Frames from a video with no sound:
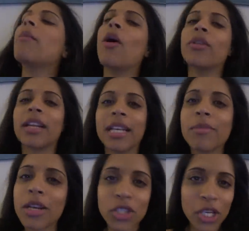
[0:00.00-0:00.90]
mouth and
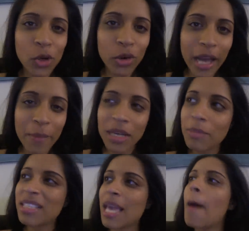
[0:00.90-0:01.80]
him a still look at me
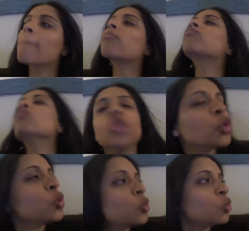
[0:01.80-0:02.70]
and me say,
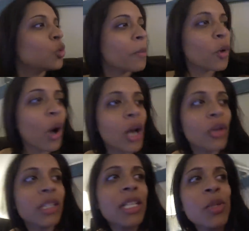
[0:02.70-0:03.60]
me go and
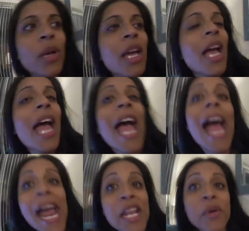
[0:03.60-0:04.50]
look this way.
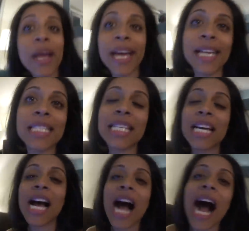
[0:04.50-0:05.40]
Anyways,
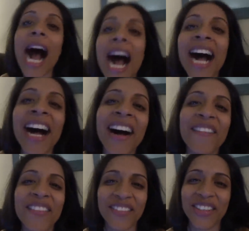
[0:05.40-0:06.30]

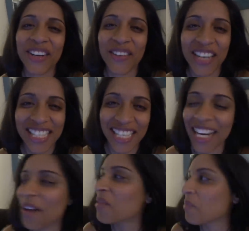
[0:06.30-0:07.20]
um, if you don't know what I
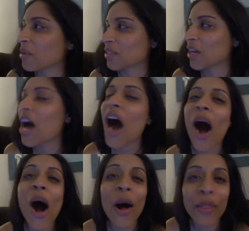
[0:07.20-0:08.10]
said, I'm on the pulsa,
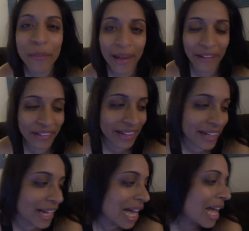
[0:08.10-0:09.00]
on the
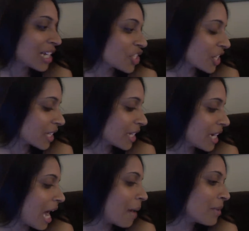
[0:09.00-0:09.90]
balcony,
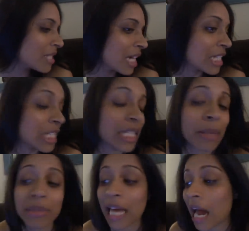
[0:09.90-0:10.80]
chilling. I'm inside chilling.
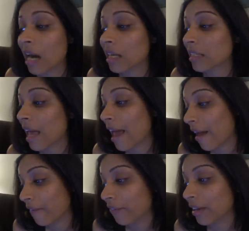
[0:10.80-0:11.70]
I'm tired as
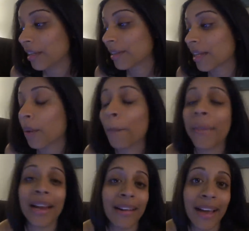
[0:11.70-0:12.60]
F. It's
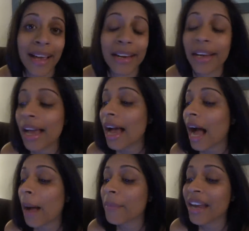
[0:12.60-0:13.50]
midnight.
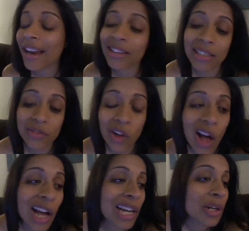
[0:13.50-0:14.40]
I'm gonna edit this
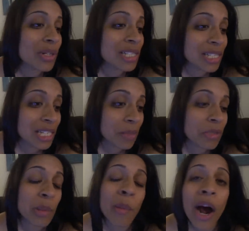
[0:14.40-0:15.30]
vlog and go to sleep.
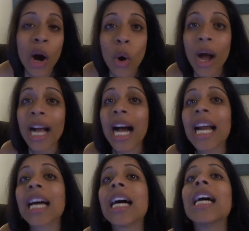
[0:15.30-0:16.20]
Tomorrow I
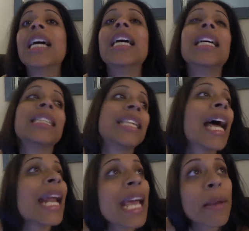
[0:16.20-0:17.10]
gotta
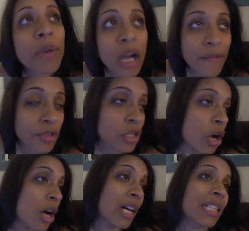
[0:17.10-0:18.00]
10 a.m. conference
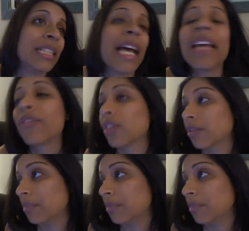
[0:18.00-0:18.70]
call, a day full of